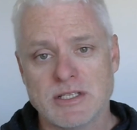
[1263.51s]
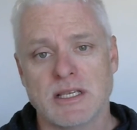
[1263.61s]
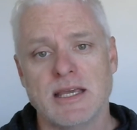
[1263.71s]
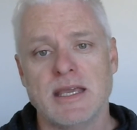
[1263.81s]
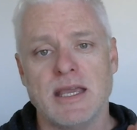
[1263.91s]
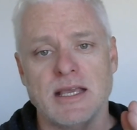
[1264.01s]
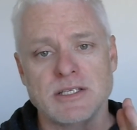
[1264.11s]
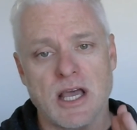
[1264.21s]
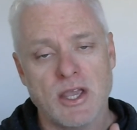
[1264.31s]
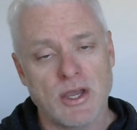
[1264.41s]
obviously
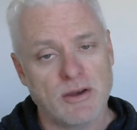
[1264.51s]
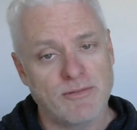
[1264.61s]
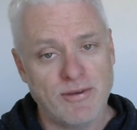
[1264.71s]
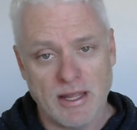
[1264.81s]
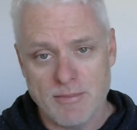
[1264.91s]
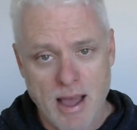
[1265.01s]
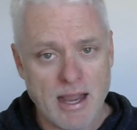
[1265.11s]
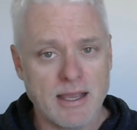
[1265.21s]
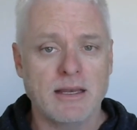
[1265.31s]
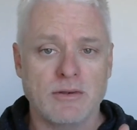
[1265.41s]
is, are you going to
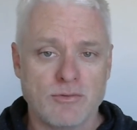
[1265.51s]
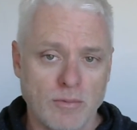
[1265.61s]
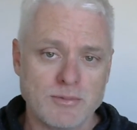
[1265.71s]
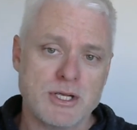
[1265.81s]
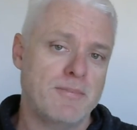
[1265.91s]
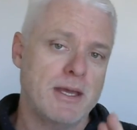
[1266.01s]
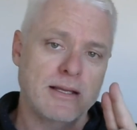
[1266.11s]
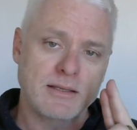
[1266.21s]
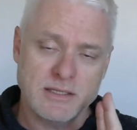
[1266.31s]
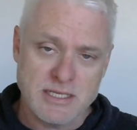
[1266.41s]
affiliate market, drop
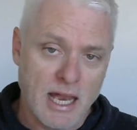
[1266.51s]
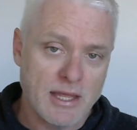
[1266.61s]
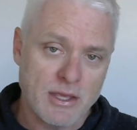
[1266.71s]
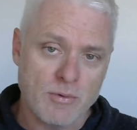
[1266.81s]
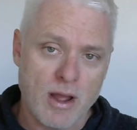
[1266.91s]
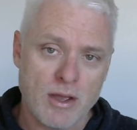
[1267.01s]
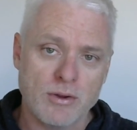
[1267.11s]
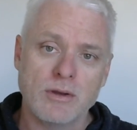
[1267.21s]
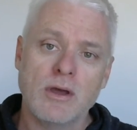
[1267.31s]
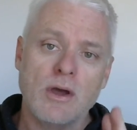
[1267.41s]
shipping, selling your
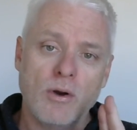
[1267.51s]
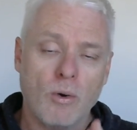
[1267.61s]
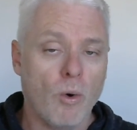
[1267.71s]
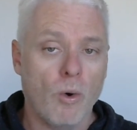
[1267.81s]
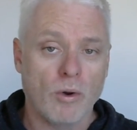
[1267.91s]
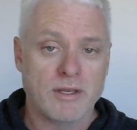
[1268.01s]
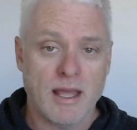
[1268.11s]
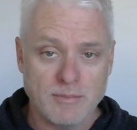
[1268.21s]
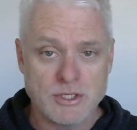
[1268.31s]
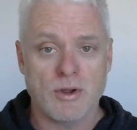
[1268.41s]
own,
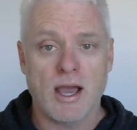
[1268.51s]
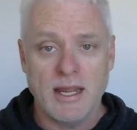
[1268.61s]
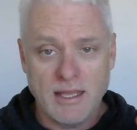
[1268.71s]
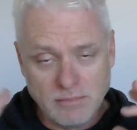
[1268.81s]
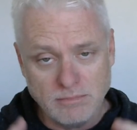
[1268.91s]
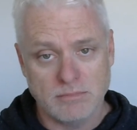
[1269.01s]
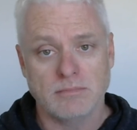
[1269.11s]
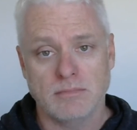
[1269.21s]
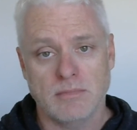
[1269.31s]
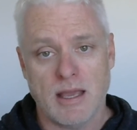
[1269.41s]
or demonstrating
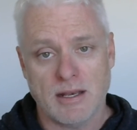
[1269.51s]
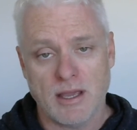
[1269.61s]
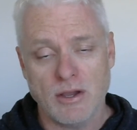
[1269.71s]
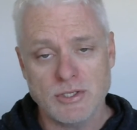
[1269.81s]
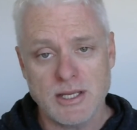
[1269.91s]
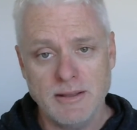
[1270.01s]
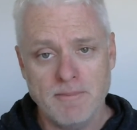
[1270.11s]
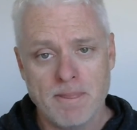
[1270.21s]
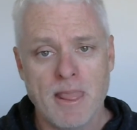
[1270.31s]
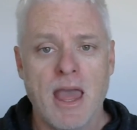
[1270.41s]
and
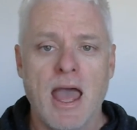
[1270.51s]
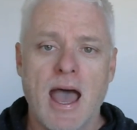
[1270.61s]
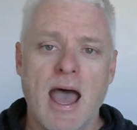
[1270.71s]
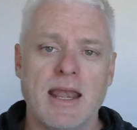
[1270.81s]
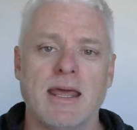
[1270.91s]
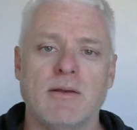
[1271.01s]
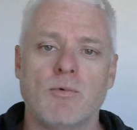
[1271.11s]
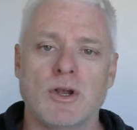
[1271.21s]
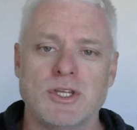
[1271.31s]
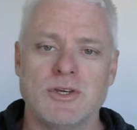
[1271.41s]
coaching? And
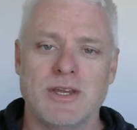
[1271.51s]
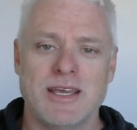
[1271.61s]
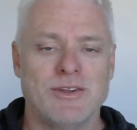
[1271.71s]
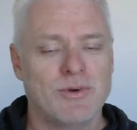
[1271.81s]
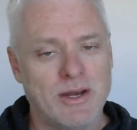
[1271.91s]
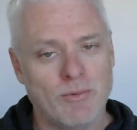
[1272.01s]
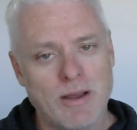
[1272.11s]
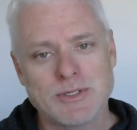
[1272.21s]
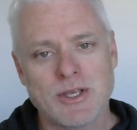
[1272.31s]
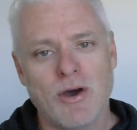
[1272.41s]
then what do you need? You'll
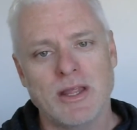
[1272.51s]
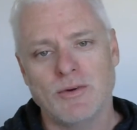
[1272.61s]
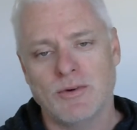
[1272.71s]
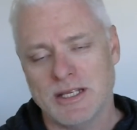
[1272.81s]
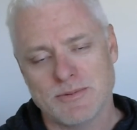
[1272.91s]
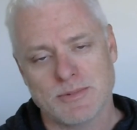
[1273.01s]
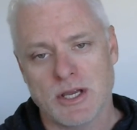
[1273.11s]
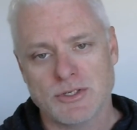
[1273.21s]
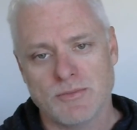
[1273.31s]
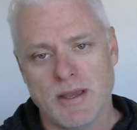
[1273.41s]
need a website, you'll need
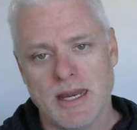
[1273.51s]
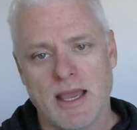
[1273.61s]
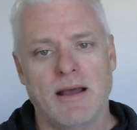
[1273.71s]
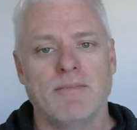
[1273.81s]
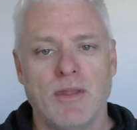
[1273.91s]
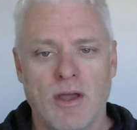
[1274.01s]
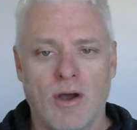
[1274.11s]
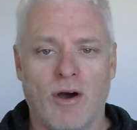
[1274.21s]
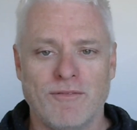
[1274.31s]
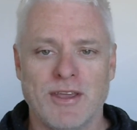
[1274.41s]
some social media,
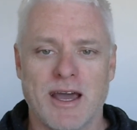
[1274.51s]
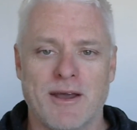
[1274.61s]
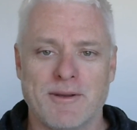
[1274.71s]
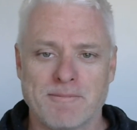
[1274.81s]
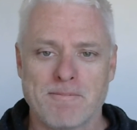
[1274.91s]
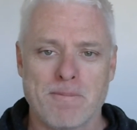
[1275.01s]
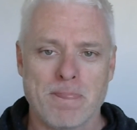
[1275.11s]
off you go.